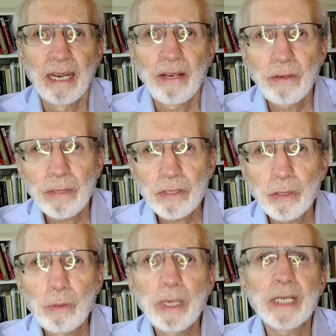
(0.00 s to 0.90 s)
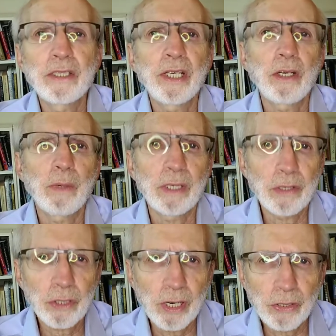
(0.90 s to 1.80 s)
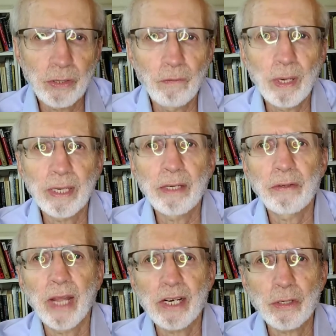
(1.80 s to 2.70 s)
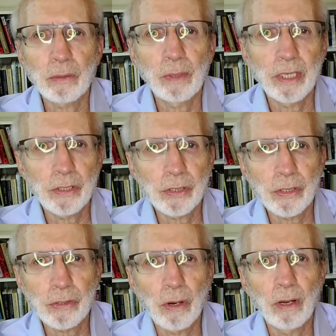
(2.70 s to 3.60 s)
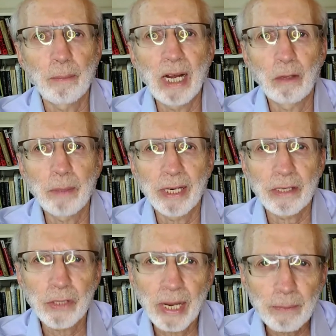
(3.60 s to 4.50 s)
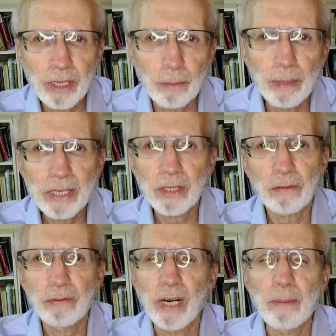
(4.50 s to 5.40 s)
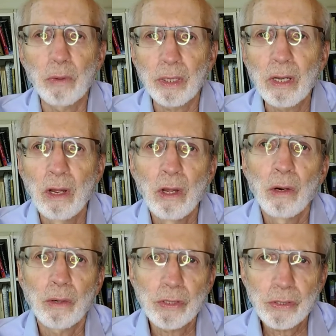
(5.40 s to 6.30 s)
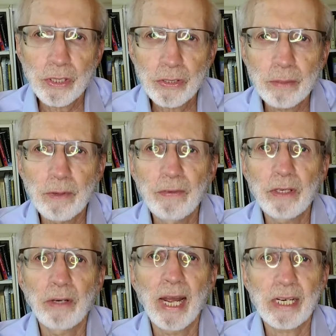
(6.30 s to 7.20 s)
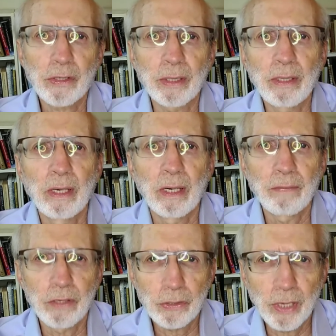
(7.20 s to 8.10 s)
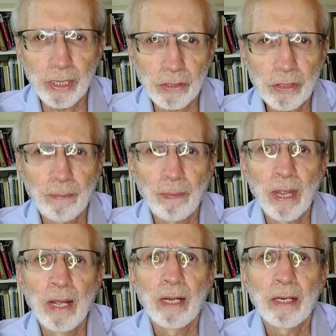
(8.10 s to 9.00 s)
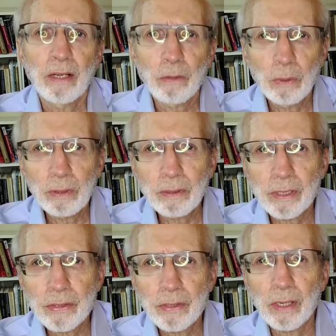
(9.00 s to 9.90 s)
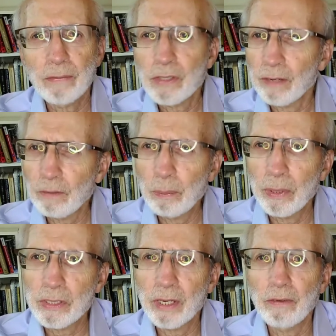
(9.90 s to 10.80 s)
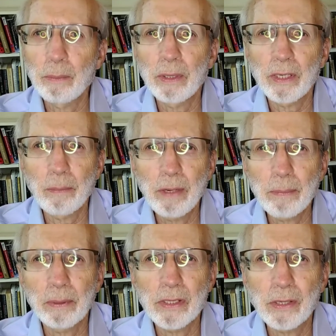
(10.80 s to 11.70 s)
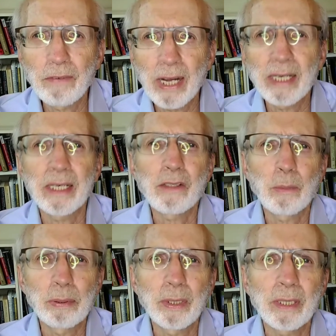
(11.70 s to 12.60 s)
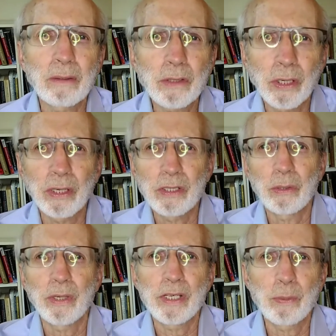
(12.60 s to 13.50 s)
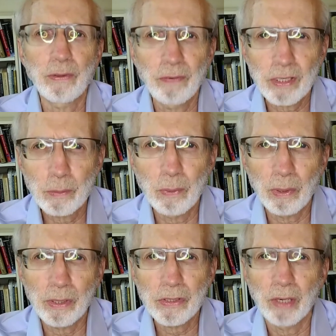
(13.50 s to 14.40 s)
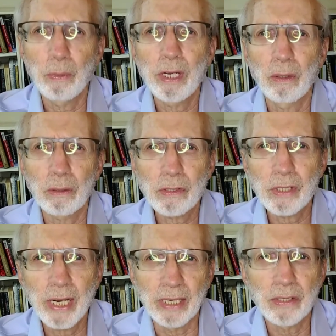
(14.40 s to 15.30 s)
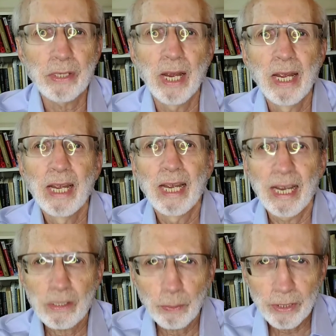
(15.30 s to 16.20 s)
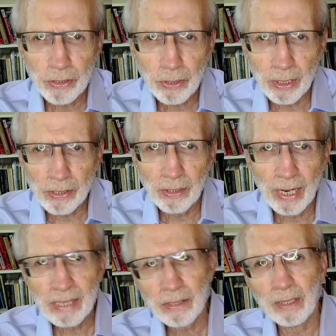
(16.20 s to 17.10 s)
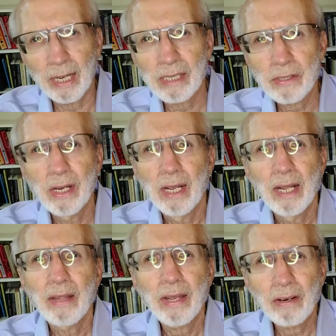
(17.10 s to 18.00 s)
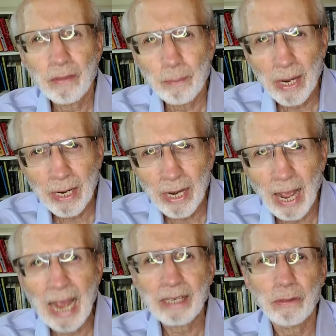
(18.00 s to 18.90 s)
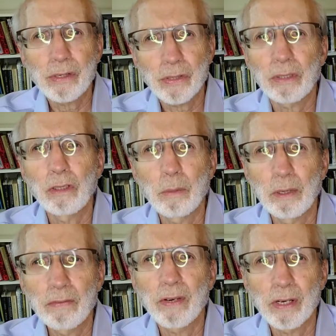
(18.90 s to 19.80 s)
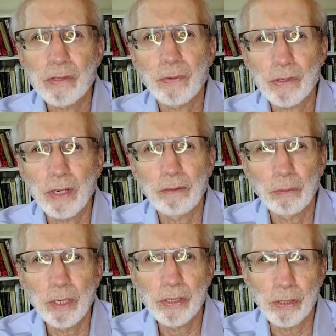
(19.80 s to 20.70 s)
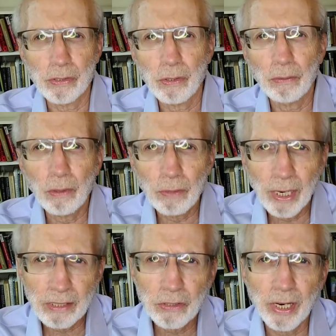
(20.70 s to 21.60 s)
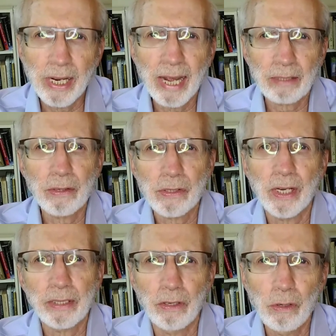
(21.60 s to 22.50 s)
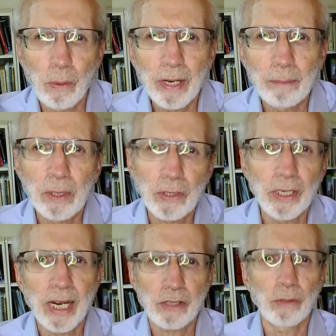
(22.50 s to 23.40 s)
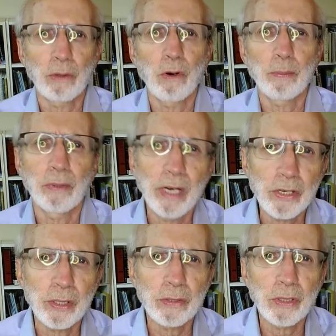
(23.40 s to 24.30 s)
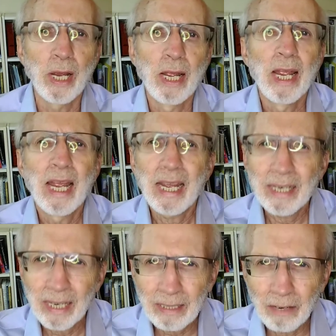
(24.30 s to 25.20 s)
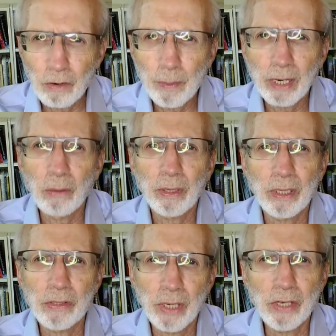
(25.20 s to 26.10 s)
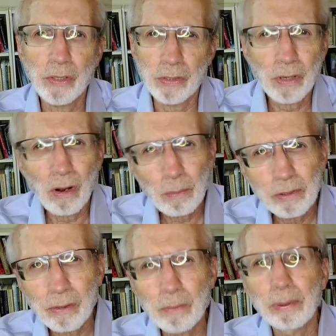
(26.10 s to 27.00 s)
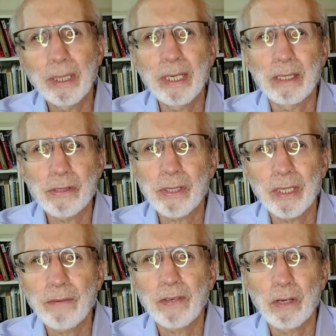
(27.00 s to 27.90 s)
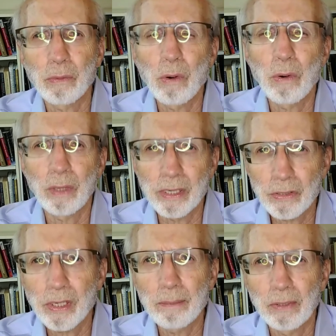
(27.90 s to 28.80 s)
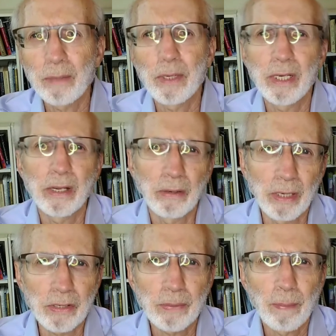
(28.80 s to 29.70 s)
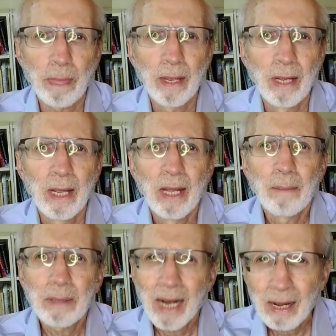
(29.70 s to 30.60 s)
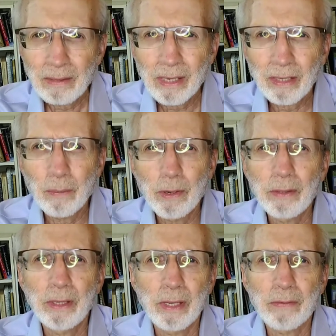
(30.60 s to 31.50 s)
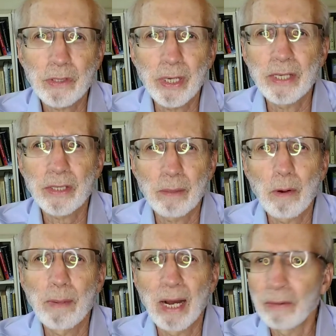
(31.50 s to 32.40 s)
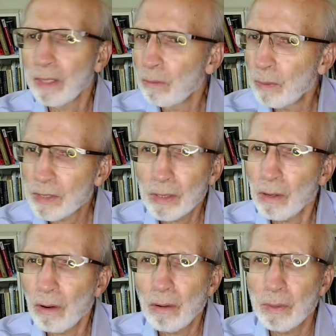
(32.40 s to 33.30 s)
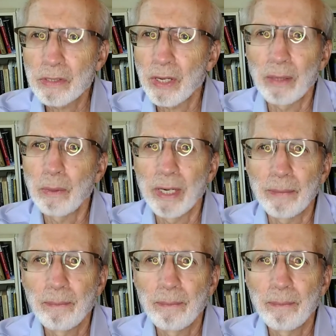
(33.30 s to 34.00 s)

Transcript: In Unit 2, we continue our discussion of what international relations is all about by examining the basic framework or system of interaction of the states. Now, the world of 7.7 billion people is divided into political territories with fixed borders that we call states. As we discussed last class, they are the main actors in global affairs for several reasons, although non-state actors like the UN, multinational corporations, and non-governmental organizations also play a significant role in some limited areas. But how did a community of states come about? It wasn't always that way.